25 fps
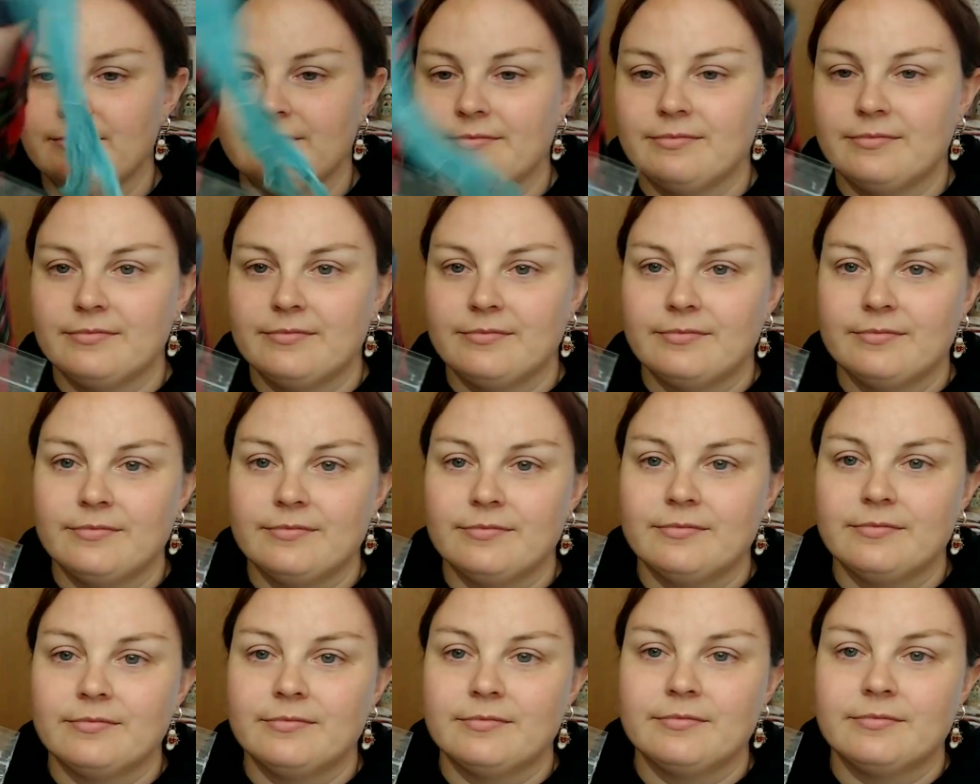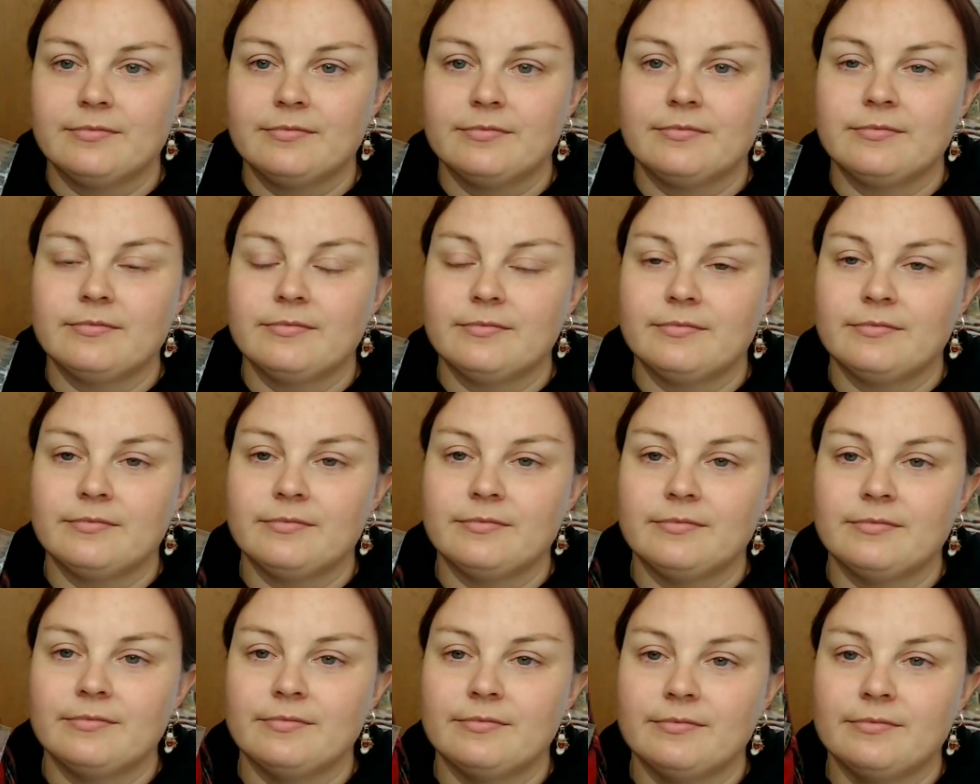
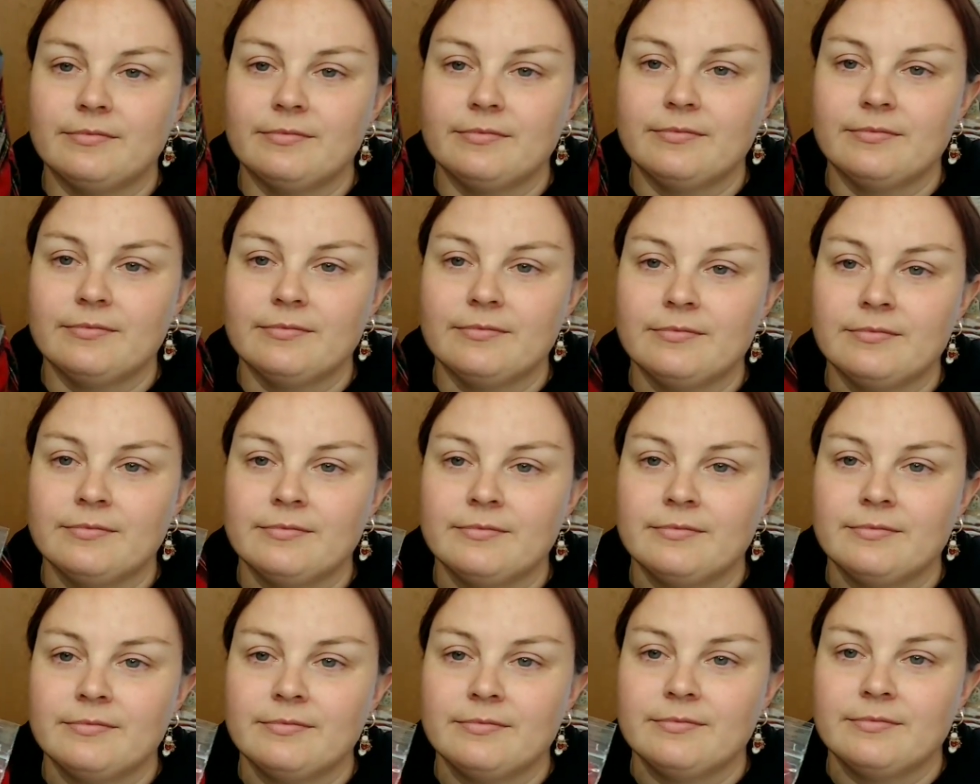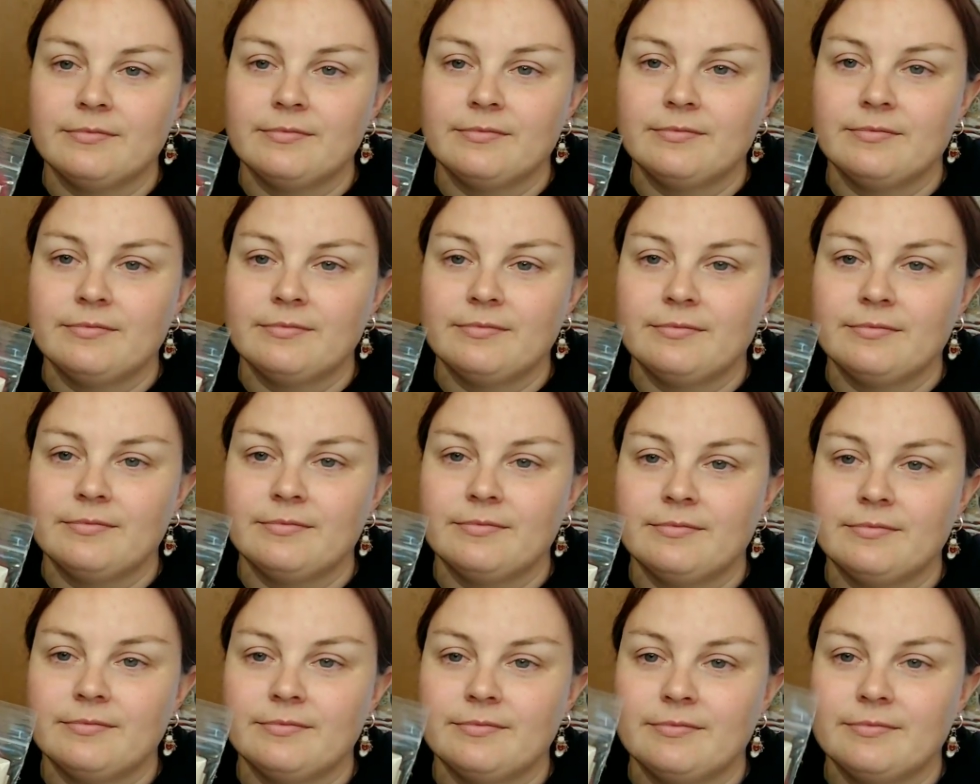
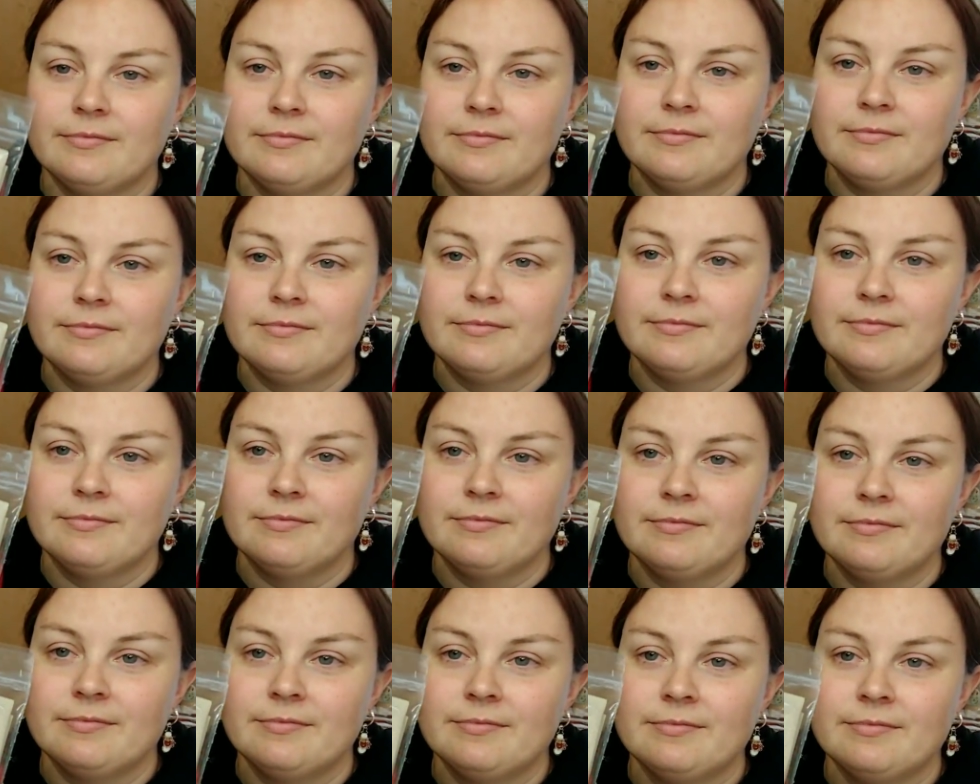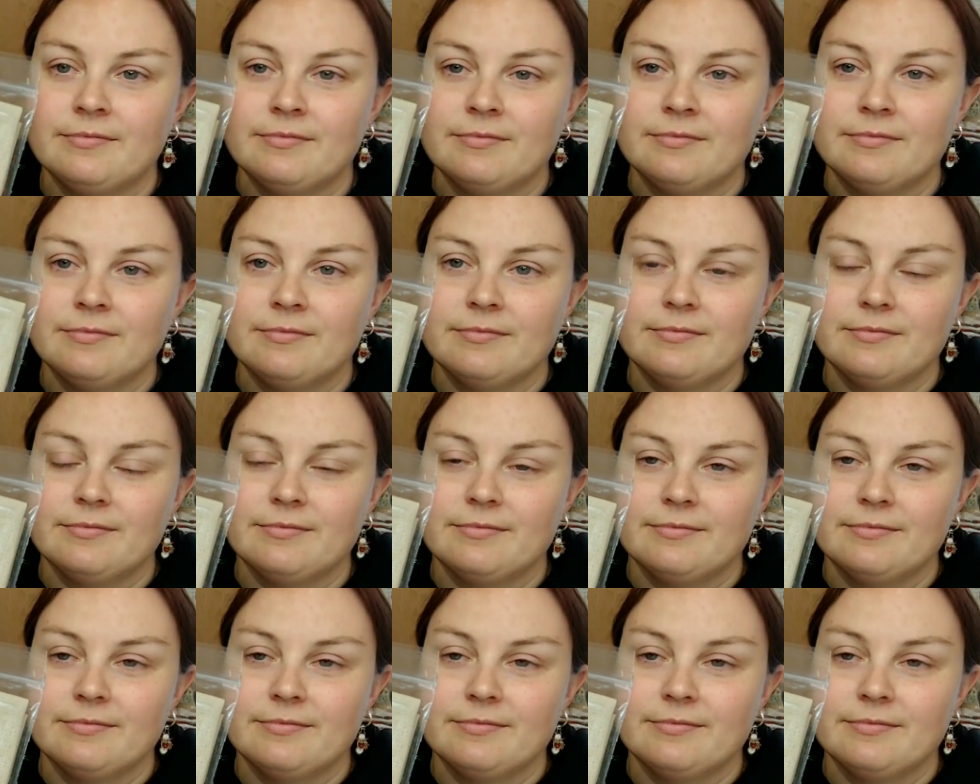(not speaking)